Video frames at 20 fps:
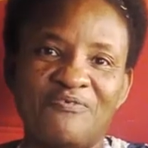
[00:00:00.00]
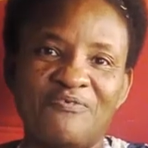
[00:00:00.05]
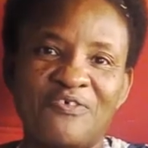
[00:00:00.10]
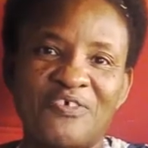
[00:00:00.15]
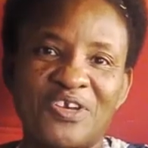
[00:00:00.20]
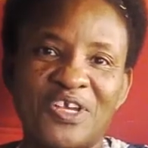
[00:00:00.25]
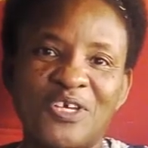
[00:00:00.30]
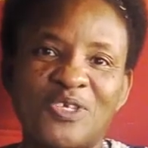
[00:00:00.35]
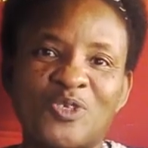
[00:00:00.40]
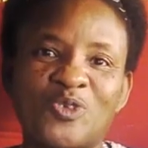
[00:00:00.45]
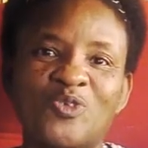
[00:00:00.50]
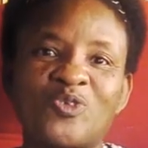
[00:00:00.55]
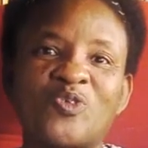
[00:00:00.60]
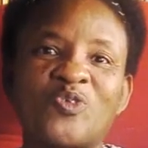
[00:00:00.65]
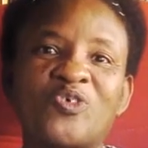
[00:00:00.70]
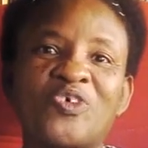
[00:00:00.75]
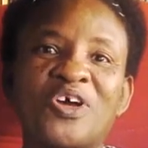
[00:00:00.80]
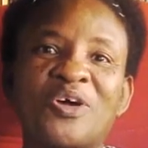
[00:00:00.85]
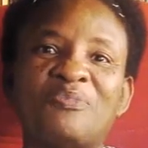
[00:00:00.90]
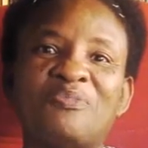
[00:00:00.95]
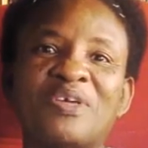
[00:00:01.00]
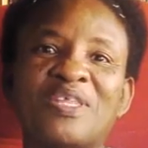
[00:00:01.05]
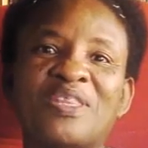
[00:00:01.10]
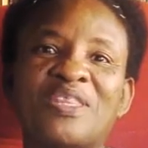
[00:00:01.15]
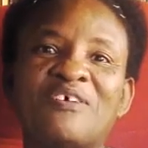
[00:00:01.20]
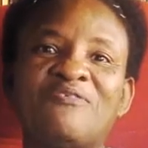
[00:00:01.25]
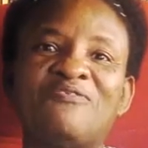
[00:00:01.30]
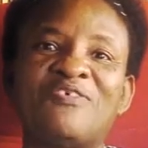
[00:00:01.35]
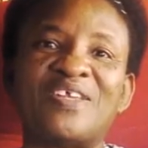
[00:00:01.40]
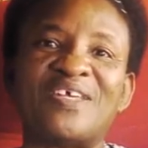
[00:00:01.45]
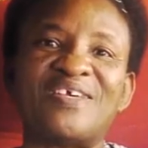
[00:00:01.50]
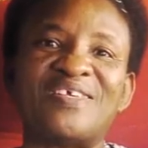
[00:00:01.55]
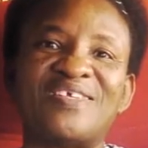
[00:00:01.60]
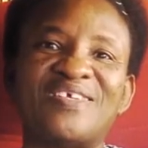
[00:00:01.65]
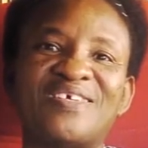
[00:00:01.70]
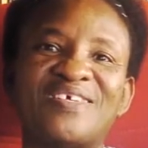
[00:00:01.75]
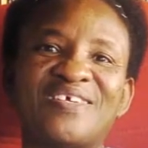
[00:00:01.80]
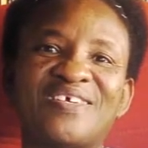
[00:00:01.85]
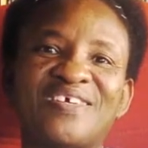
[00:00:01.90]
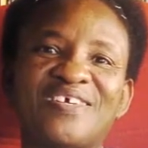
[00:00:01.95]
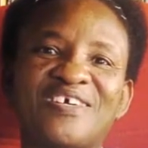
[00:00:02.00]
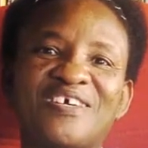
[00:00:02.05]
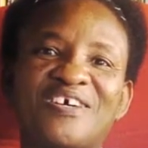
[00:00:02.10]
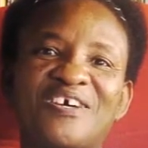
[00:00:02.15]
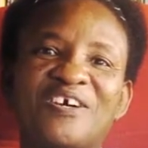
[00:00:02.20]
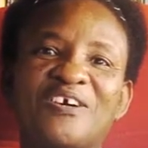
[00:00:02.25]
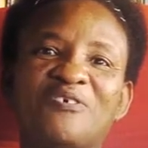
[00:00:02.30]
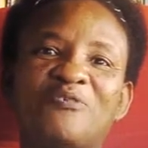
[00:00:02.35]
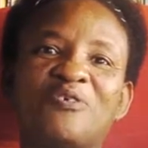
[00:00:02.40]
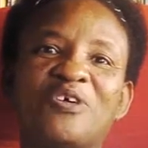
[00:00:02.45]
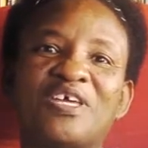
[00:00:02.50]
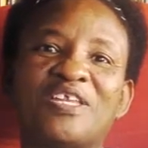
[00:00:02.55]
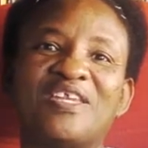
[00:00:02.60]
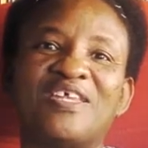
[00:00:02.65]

For us who grew up in the village, we